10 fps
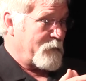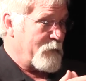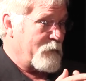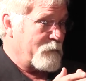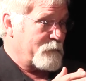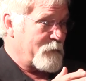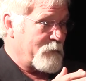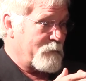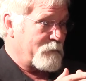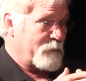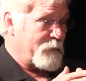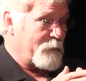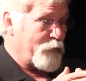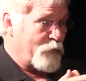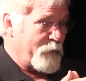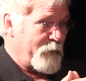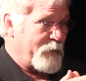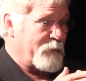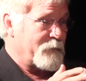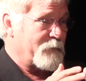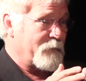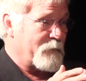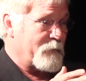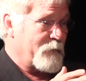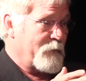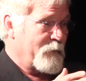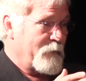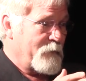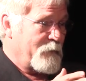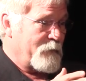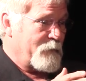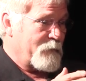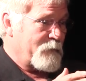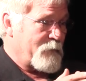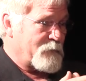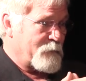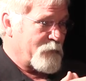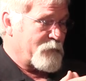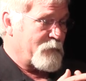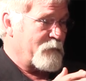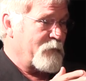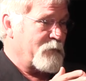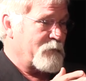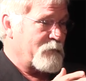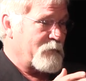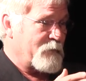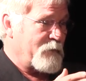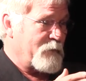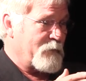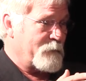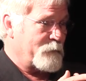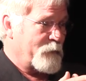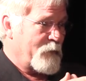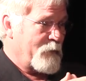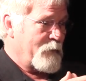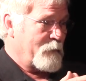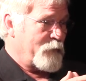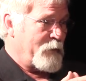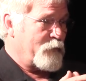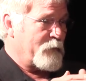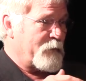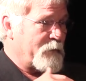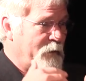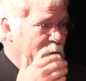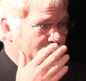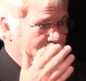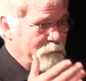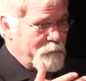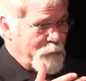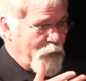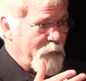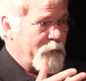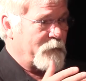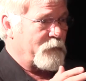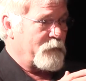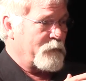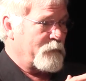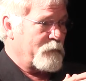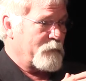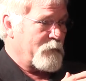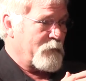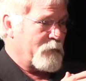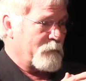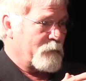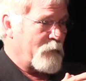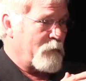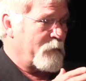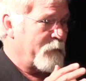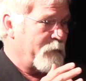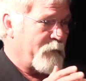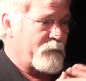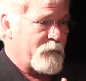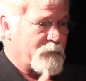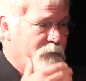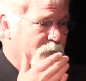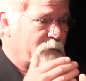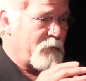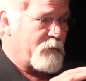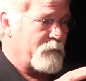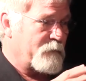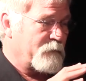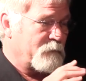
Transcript: You know, their their employees, their their customer service, the um, people that they market to, um, all of their efforts kind of